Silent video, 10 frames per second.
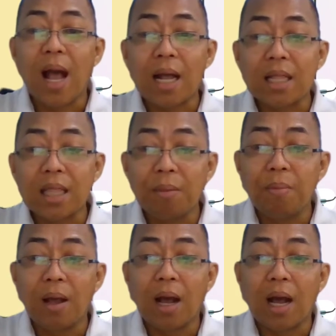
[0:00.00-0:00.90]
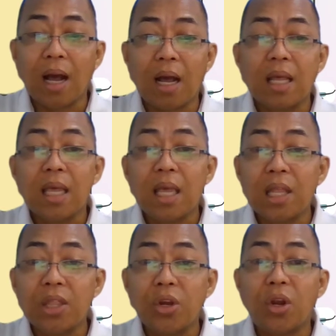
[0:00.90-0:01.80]
active
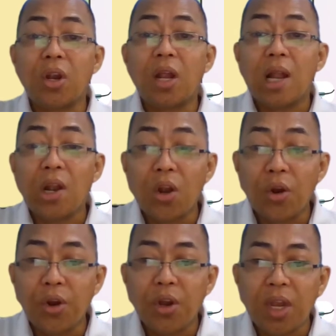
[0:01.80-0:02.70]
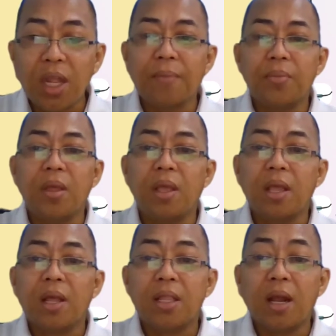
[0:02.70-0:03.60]
in their learning.
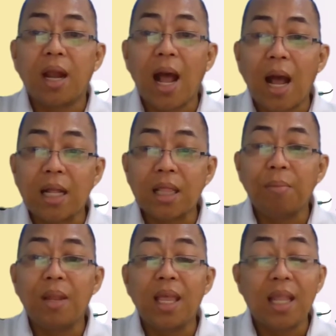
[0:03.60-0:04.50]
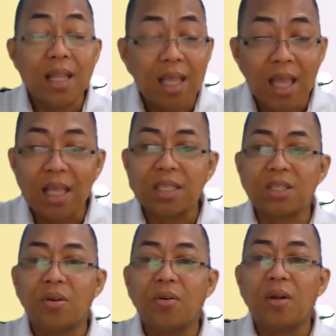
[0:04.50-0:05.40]
They are actively
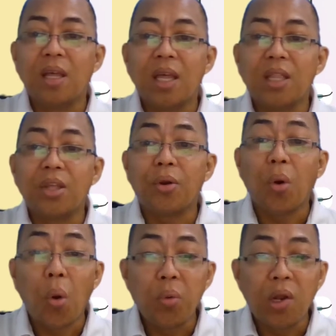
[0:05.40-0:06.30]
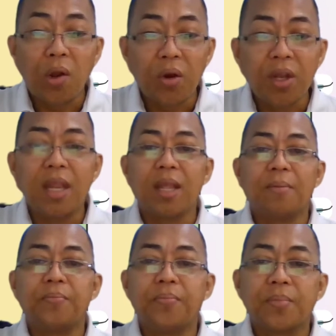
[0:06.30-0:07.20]
engaged in their own learning.
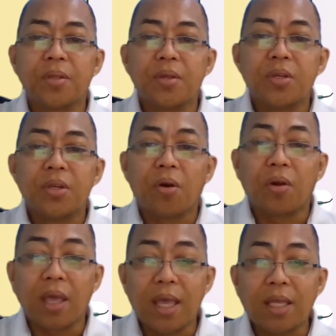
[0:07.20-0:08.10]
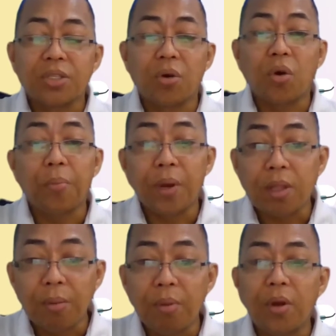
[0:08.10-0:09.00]
Okay, so
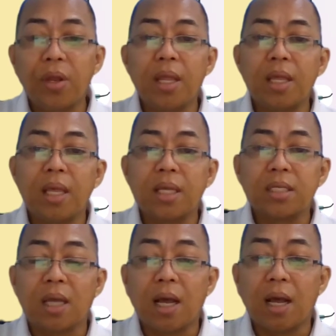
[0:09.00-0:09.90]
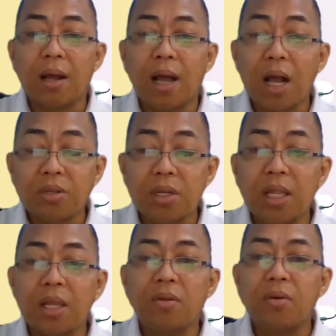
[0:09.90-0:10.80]
cooperative learning is
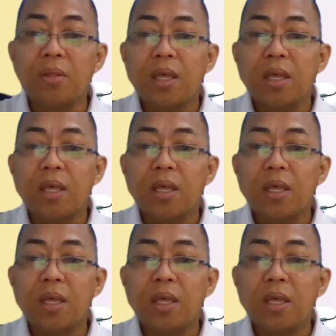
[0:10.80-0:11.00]
actually,